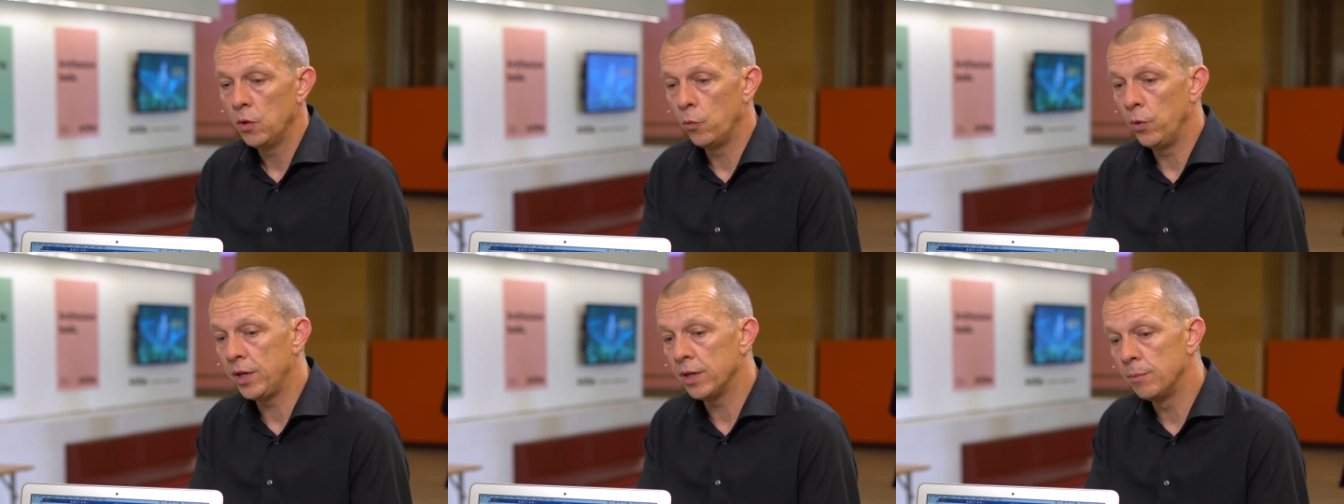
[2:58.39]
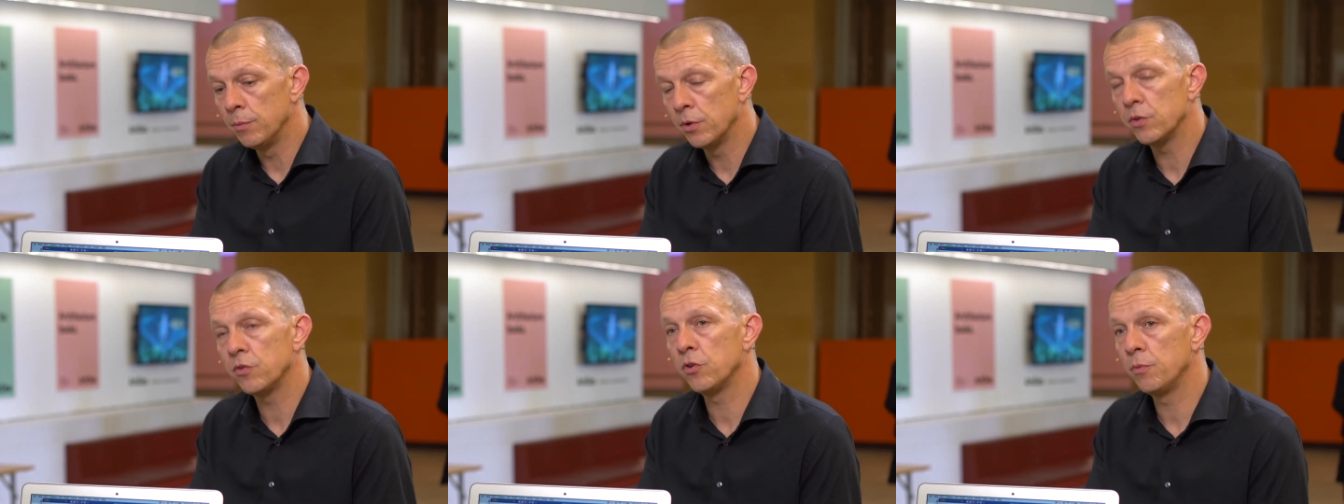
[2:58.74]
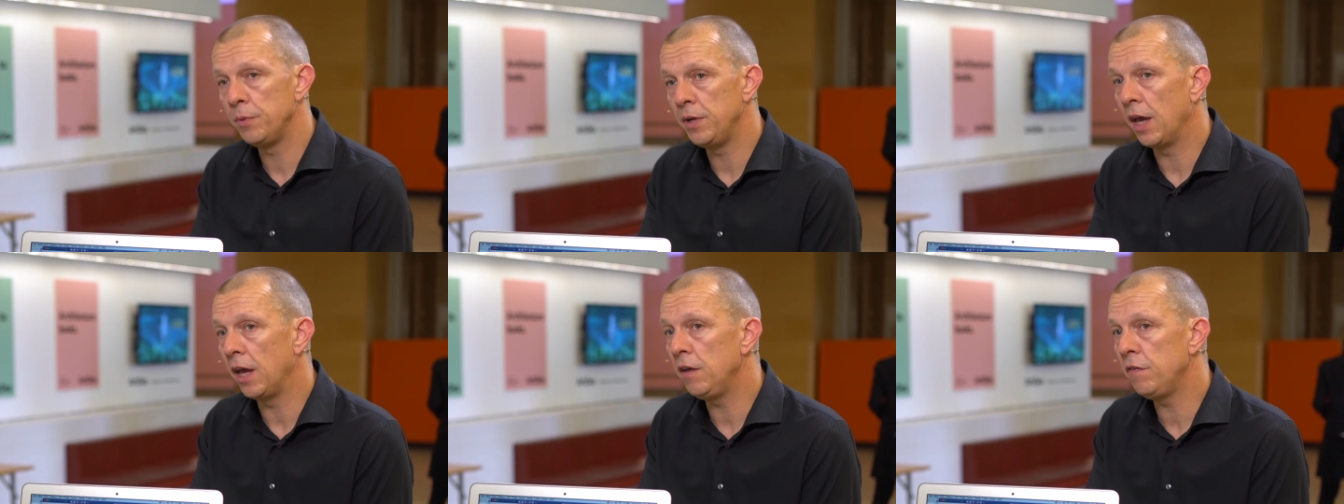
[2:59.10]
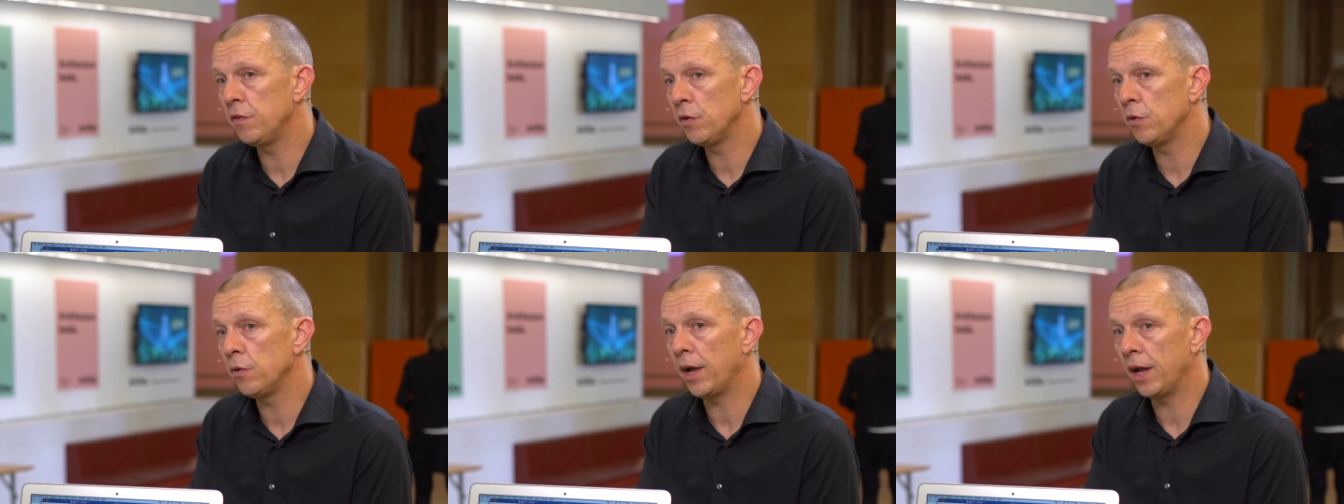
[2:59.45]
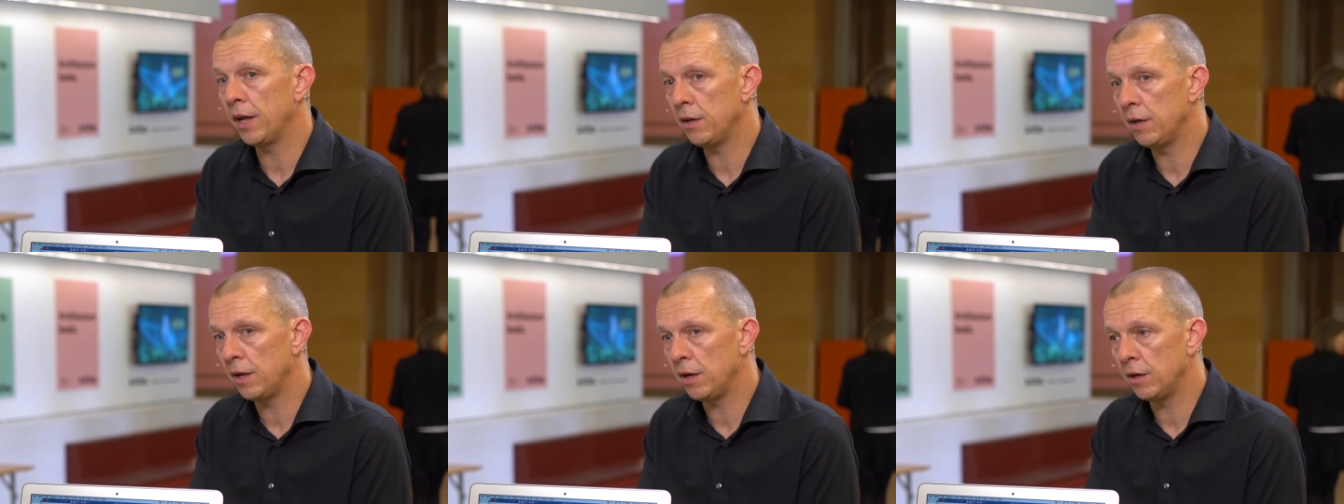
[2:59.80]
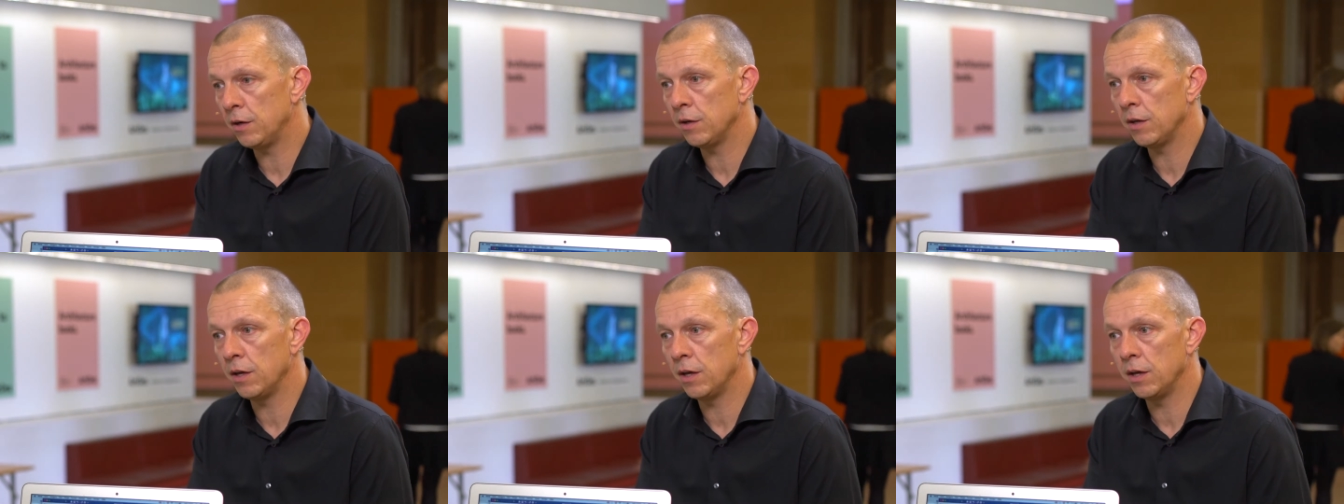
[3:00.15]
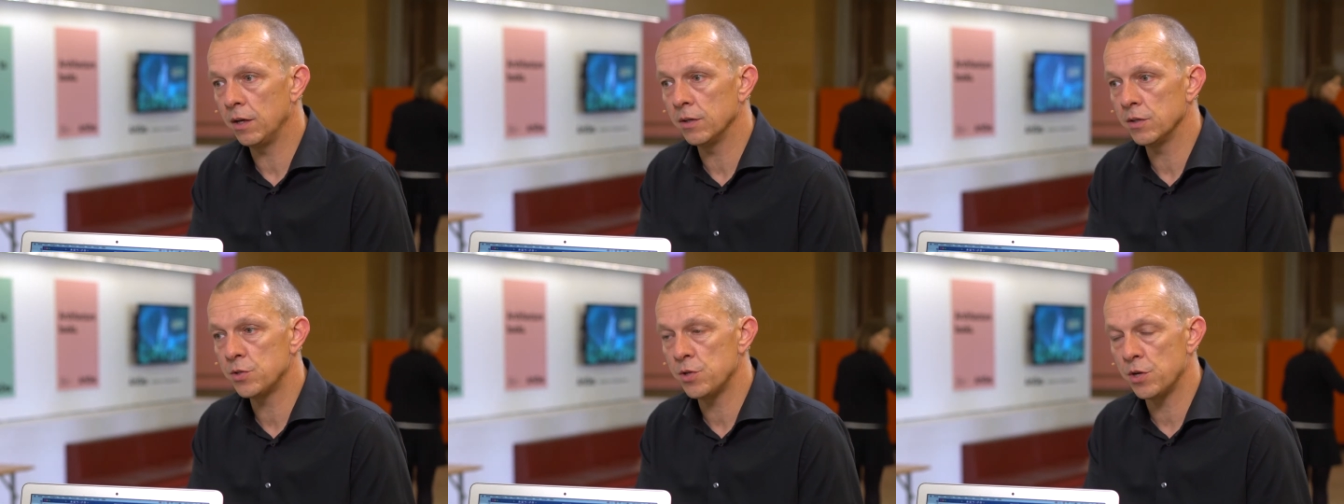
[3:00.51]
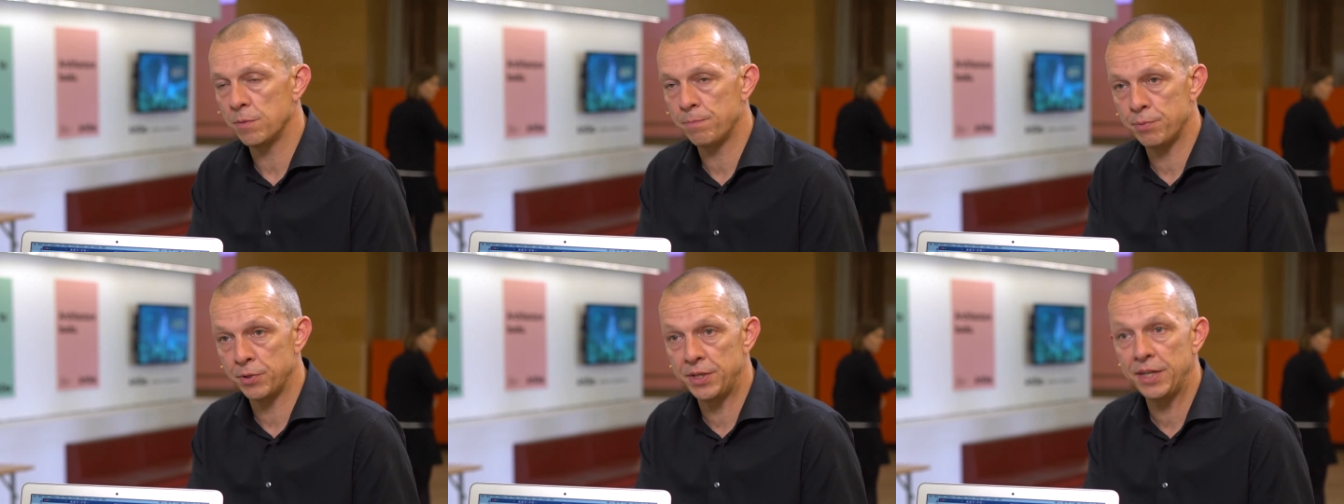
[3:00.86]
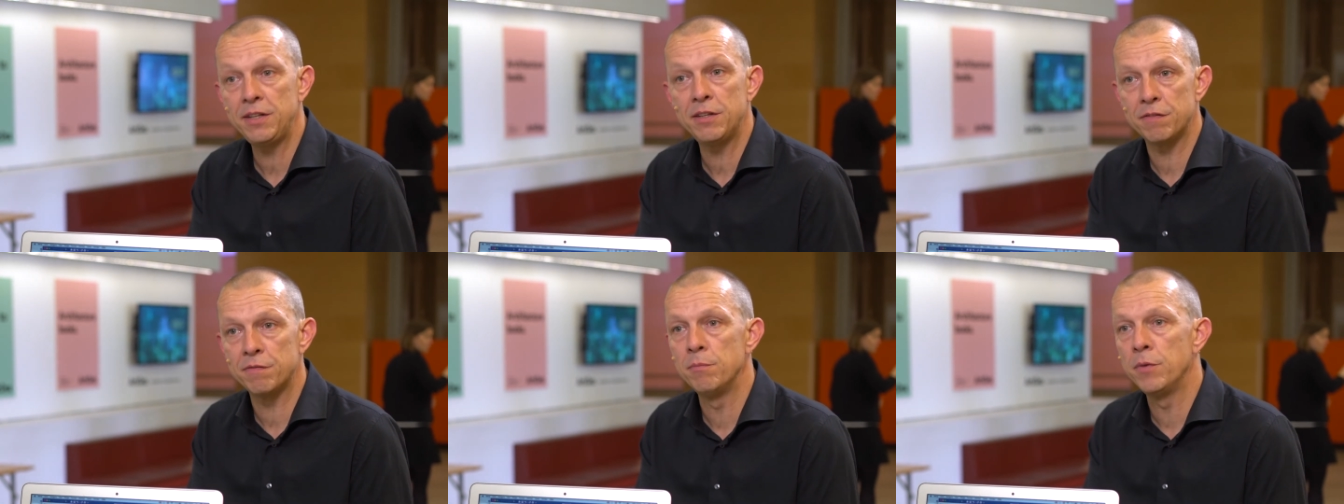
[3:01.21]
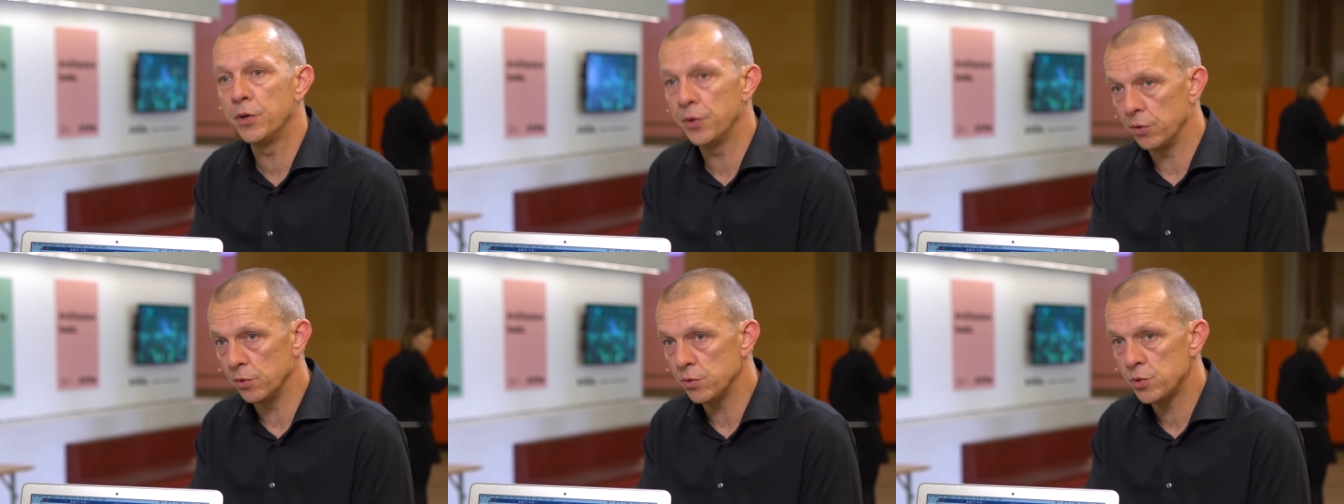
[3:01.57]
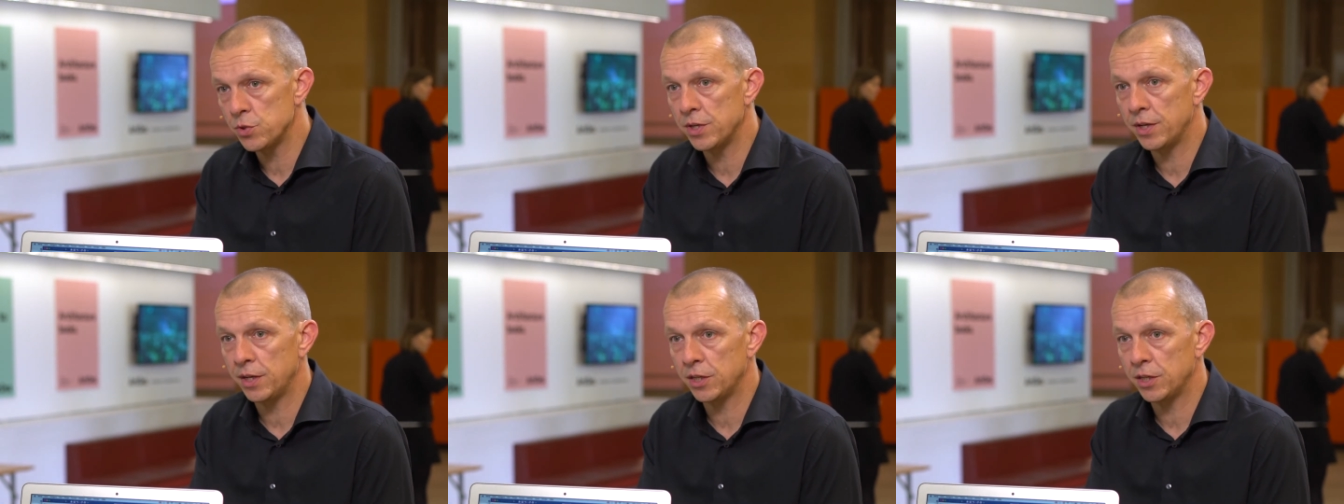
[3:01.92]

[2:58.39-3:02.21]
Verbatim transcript: we can monitor the behavior and there uh, start predictive models that